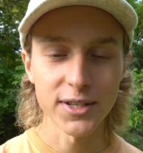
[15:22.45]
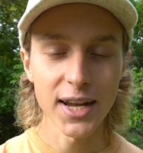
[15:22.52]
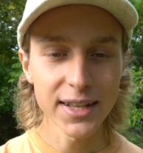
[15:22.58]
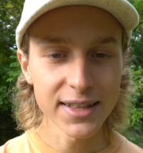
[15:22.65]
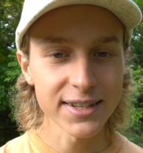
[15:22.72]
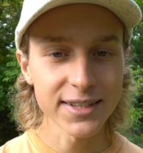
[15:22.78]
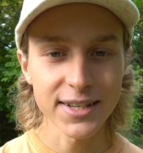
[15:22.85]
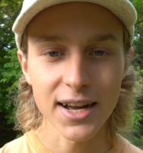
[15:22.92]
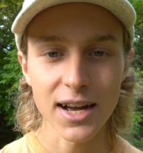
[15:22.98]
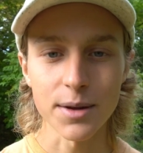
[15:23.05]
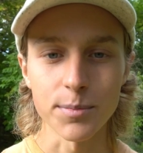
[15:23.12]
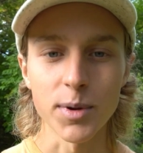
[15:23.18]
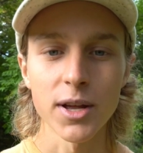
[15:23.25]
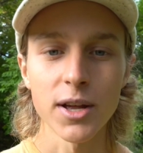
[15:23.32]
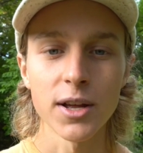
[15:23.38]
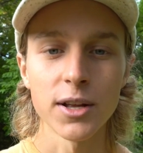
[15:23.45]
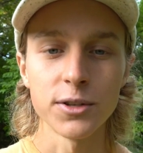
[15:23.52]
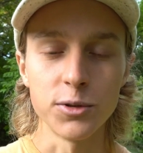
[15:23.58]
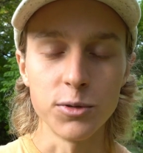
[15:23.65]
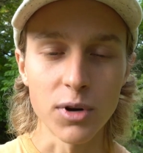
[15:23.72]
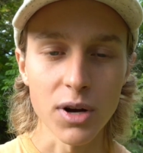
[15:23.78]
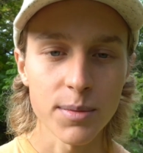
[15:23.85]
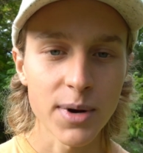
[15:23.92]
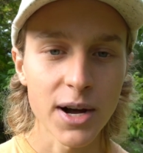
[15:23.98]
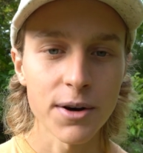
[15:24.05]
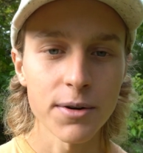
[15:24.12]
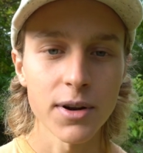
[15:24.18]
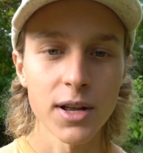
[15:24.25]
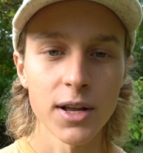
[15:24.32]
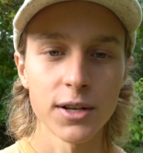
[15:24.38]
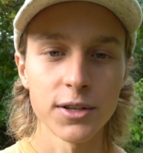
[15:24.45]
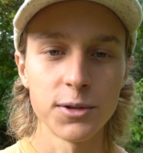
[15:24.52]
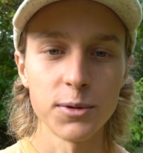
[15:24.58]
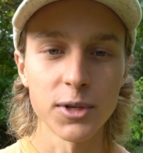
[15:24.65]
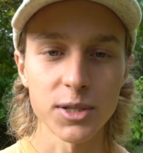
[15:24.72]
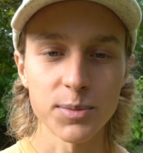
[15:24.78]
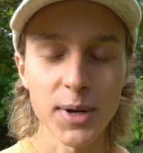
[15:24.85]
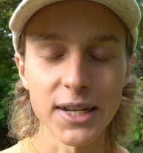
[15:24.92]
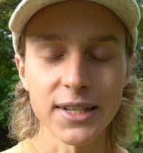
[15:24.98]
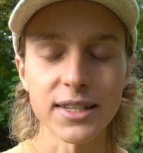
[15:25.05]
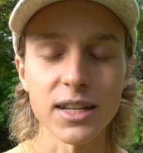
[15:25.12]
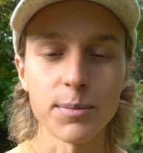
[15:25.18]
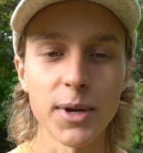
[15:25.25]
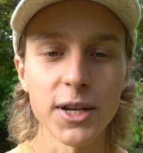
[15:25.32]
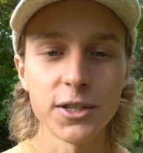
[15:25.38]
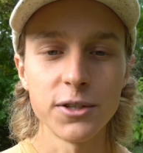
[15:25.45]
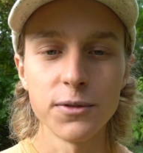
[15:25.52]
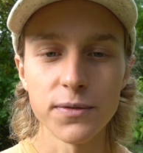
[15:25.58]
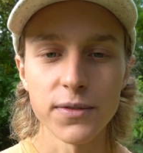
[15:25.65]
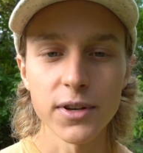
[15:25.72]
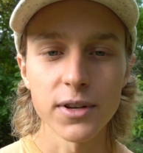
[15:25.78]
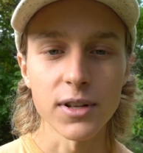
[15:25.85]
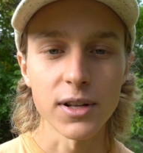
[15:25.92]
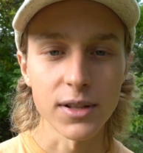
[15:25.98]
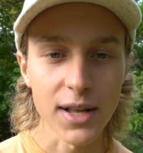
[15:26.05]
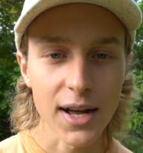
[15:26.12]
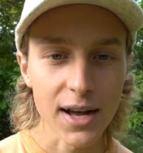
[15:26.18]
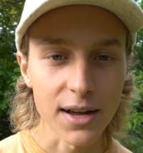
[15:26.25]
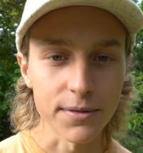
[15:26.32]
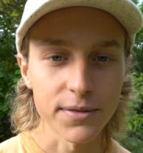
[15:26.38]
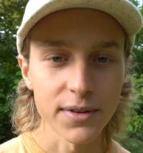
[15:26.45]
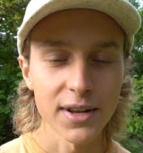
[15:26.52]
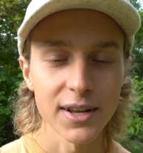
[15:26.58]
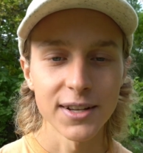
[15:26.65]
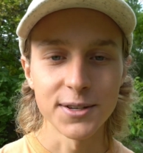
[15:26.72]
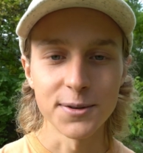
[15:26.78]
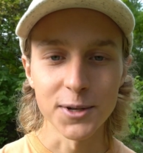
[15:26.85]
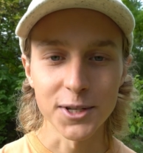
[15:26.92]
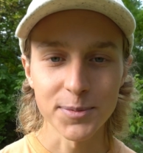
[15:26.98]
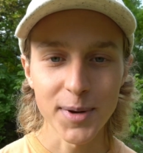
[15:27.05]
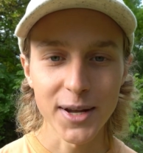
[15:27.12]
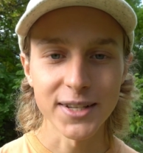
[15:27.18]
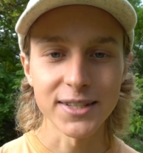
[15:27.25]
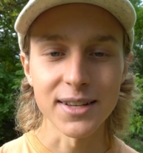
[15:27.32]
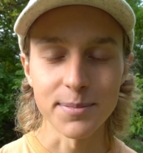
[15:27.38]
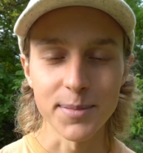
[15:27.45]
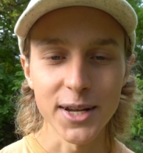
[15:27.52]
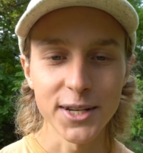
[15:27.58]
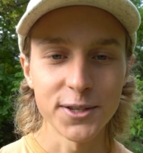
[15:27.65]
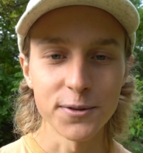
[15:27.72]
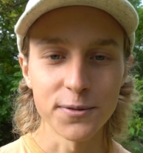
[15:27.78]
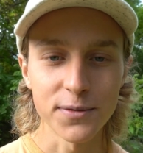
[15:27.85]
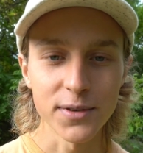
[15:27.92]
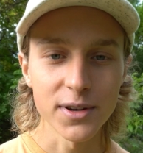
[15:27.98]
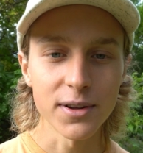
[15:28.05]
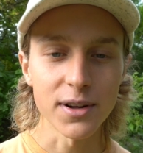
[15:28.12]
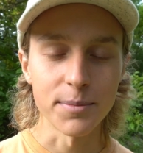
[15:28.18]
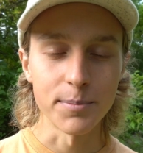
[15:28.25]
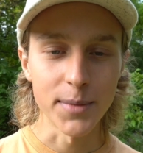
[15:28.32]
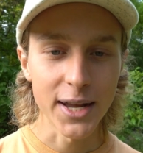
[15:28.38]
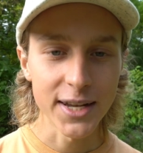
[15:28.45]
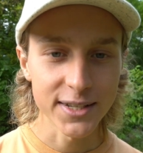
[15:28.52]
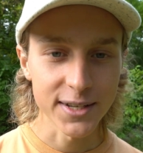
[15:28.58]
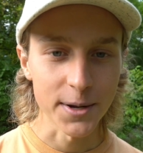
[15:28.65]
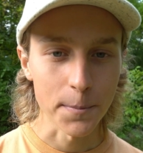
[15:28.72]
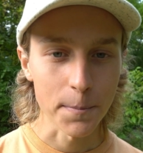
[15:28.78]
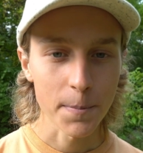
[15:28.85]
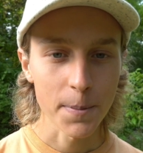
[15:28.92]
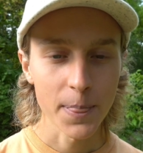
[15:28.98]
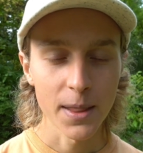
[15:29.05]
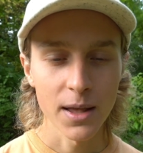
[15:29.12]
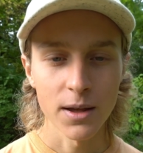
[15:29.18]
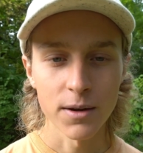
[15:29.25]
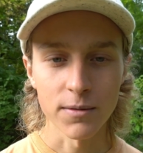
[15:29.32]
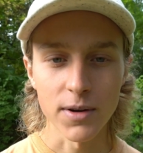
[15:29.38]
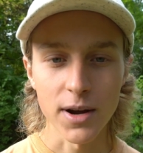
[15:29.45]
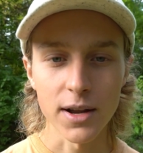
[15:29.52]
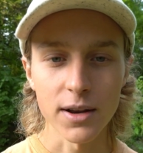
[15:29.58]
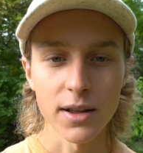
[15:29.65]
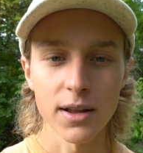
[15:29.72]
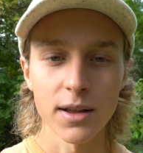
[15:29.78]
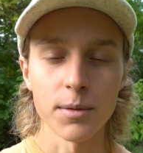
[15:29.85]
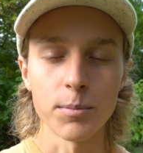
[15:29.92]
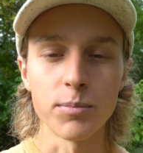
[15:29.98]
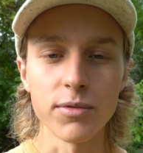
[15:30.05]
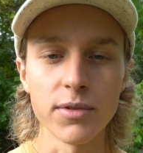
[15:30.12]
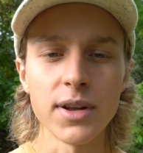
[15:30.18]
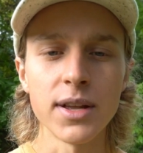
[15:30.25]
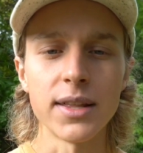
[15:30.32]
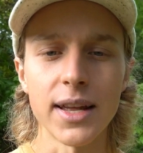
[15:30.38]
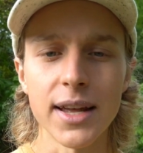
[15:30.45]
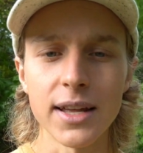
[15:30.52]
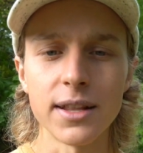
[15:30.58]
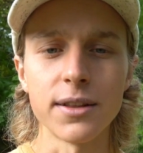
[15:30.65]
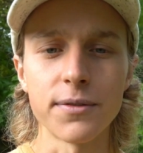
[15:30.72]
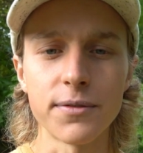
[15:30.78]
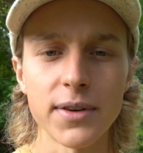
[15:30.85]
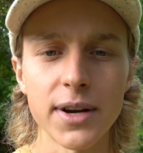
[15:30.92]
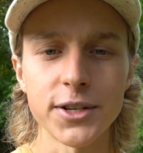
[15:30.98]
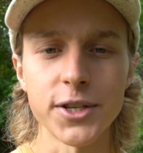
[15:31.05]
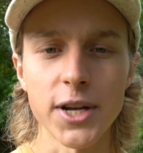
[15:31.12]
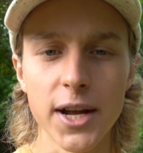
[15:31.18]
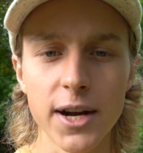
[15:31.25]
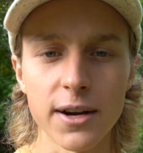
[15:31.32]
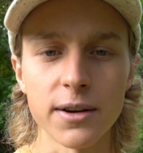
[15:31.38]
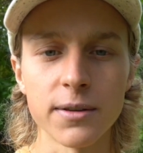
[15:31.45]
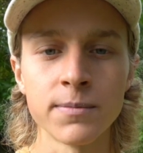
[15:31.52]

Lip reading: Take this time to come out to a space that makes you feel alive, to a space that makes you feel amazing, right? Breathe in the fresh air